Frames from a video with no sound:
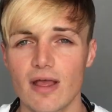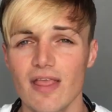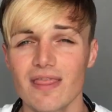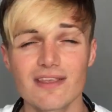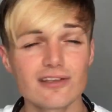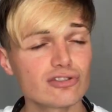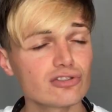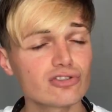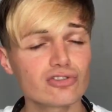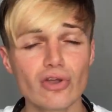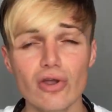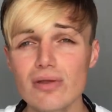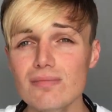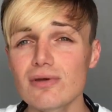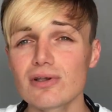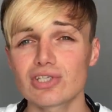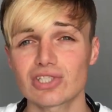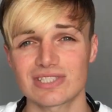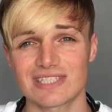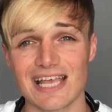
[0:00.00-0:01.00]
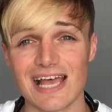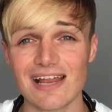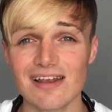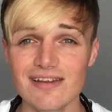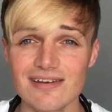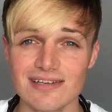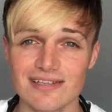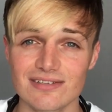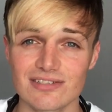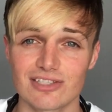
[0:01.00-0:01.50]
There's so much
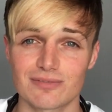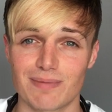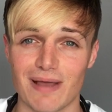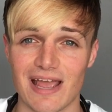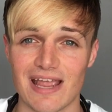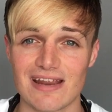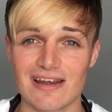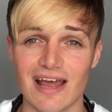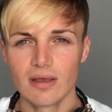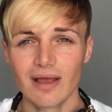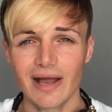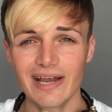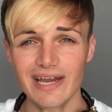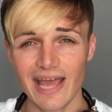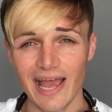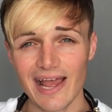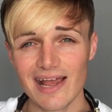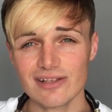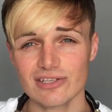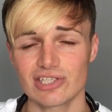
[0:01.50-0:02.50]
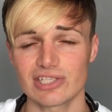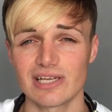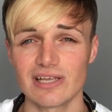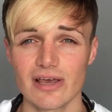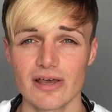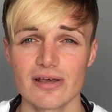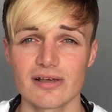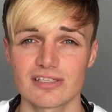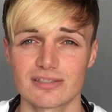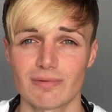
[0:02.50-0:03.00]
talent in Spain, and it actually
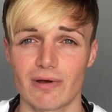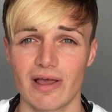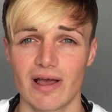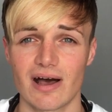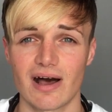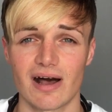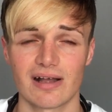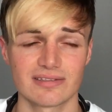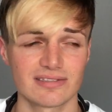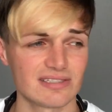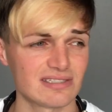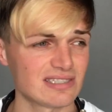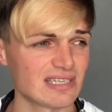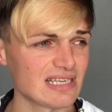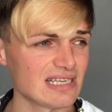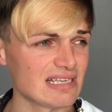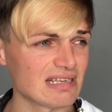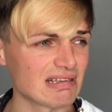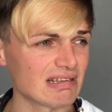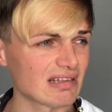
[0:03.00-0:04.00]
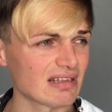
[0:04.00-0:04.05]
hurts my heart to see